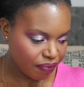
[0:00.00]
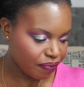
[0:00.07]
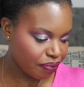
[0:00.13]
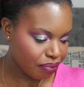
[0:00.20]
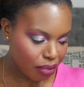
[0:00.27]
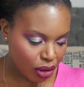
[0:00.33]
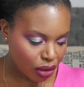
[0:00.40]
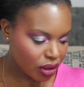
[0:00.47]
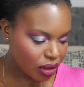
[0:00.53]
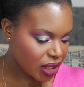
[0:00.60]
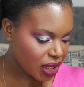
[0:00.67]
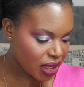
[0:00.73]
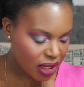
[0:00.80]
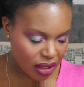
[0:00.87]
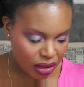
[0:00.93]

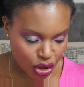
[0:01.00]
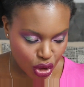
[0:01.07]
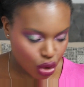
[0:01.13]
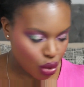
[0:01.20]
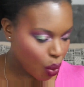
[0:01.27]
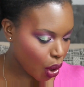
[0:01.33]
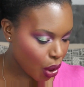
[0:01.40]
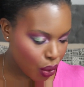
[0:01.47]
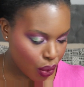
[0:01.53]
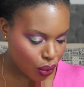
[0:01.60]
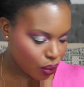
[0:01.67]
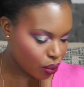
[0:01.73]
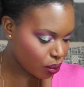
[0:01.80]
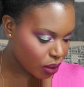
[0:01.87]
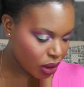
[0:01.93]
multi-duo
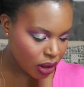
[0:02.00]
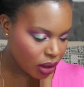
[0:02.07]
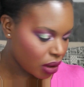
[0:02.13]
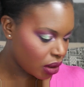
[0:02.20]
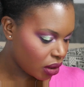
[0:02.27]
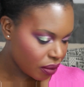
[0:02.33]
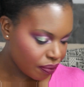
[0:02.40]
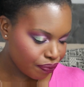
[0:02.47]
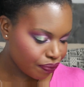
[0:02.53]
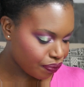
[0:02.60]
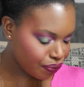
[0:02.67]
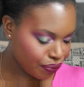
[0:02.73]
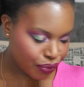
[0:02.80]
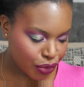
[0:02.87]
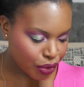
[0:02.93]

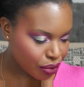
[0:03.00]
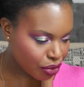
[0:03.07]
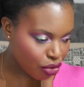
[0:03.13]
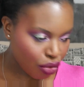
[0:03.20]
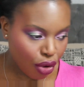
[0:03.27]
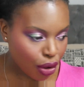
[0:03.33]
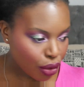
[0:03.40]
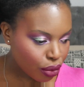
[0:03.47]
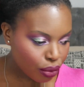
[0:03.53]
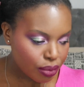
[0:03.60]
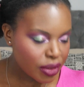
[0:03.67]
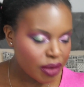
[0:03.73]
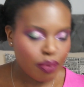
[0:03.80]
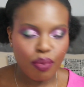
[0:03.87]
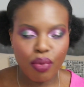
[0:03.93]

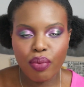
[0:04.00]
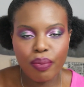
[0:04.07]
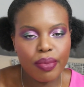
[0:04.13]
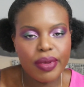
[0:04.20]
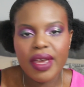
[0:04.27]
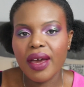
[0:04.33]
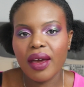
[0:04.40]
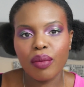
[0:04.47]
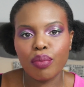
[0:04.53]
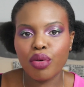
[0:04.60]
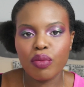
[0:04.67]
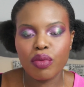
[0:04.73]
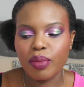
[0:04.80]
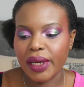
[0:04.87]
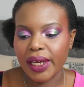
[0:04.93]
chromes? Yeah,
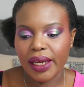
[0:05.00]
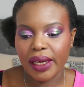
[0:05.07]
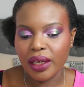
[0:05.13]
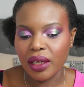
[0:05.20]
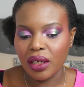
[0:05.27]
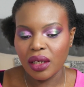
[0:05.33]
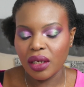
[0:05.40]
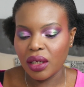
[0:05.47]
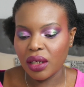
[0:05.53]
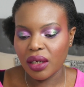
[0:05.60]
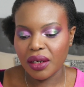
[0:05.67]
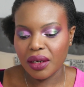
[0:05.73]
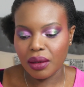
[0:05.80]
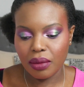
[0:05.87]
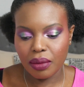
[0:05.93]
probably.
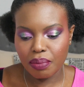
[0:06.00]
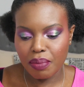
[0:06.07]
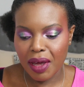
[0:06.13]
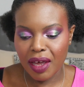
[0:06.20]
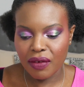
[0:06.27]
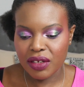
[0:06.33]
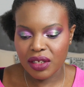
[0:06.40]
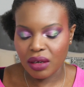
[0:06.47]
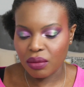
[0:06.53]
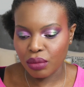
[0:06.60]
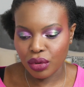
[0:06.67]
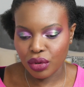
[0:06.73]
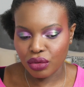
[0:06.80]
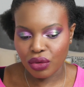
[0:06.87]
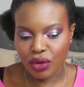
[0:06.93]
And I may have
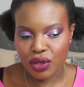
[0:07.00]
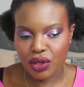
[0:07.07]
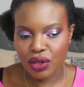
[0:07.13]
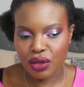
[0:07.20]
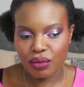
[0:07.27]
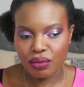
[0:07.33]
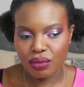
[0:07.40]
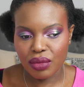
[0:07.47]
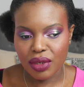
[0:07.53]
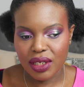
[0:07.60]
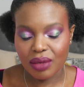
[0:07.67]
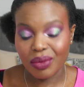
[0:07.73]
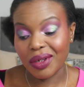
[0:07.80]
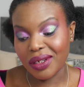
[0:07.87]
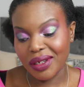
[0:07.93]
stumbled across them
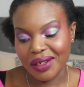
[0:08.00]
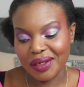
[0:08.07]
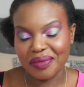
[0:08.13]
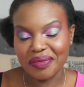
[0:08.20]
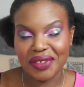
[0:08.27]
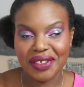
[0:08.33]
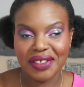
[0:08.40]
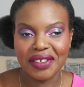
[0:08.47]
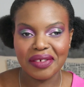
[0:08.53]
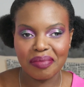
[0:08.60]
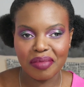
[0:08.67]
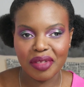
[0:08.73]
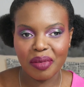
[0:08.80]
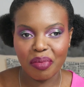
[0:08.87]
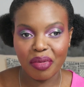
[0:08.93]
myself. Well,
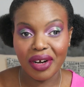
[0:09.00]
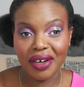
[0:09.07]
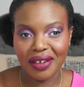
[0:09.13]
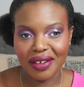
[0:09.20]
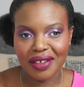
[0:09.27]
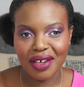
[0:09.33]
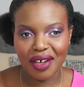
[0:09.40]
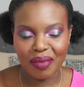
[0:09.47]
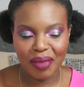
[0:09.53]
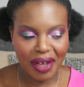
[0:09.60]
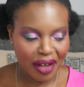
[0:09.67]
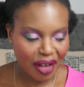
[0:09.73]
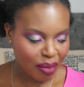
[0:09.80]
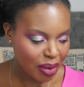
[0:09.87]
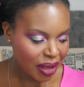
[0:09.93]
the brand that's coming
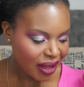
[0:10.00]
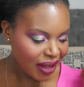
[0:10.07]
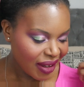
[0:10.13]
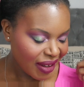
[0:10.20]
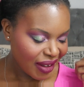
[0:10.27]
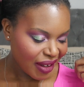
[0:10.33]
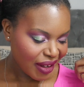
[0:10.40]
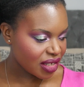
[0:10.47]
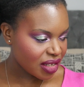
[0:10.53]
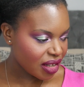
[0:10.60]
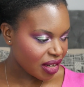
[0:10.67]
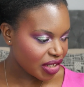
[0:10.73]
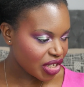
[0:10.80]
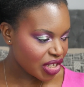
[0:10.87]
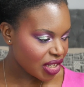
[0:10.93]
up.
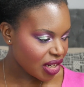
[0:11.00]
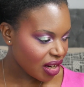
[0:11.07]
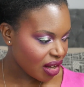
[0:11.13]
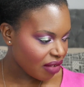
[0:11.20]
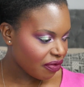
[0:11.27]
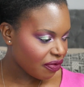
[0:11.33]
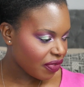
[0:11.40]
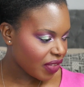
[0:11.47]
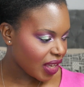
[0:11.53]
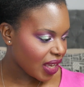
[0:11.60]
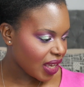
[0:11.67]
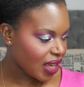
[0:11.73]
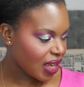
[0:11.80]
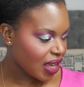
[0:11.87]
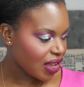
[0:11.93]
I just love
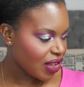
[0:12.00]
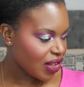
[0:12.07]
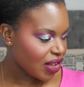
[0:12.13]
the